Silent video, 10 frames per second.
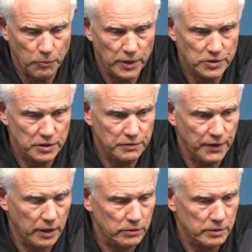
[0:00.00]
we just
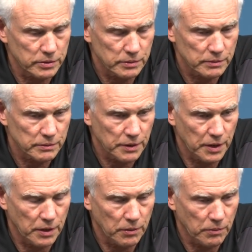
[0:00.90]
felt,
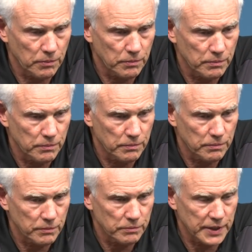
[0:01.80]
you know,
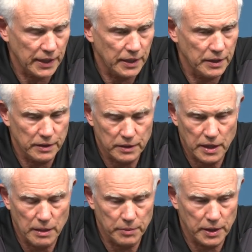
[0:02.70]
taking into
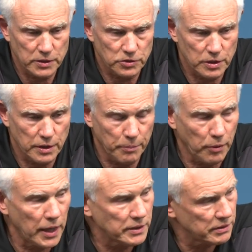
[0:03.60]
combination the
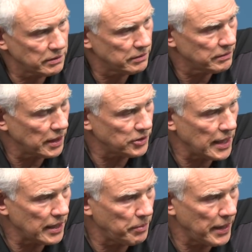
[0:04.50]
price that you
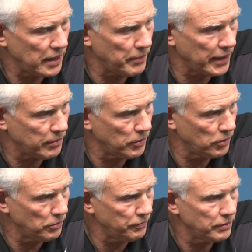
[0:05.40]
had to pay to make a
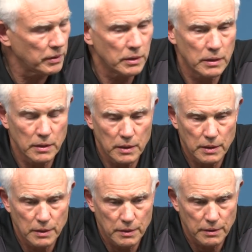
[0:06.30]
move
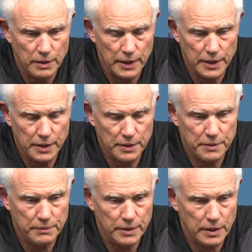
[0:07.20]

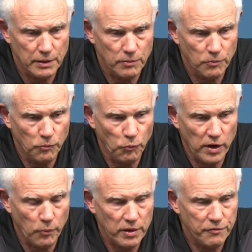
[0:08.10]
and
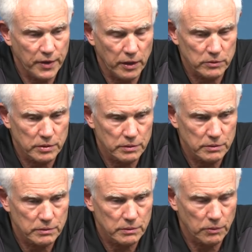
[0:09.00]
where we felt
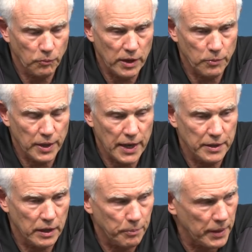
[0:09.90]
we would
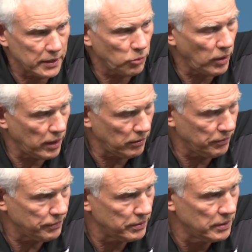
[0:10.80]
end up at
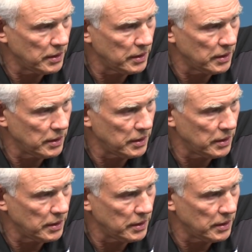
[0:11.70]
12,